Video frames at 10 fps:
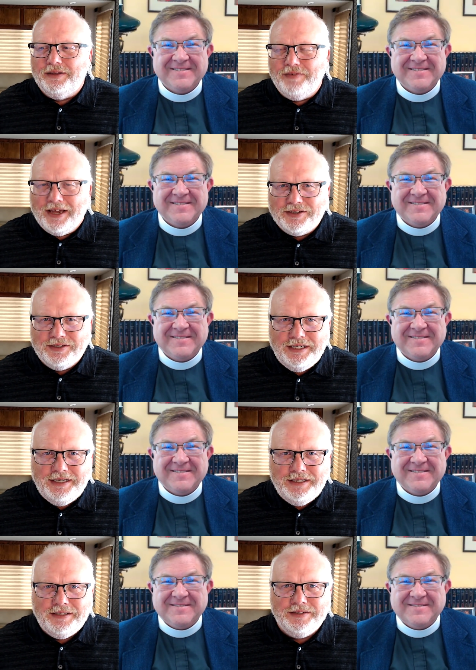Speaker 1: The
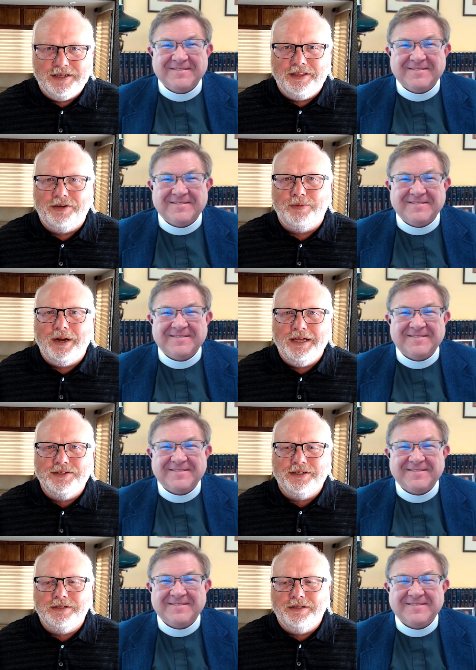vaccine is on the
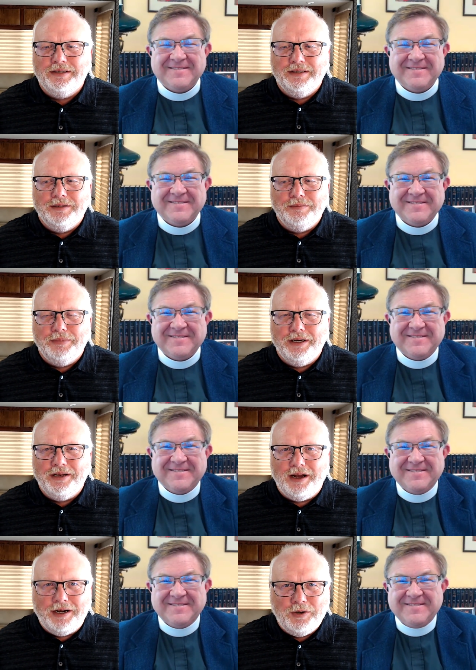horizon,
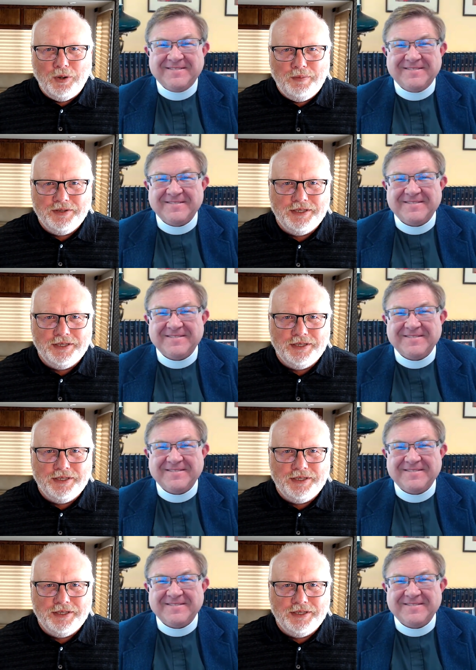but our hope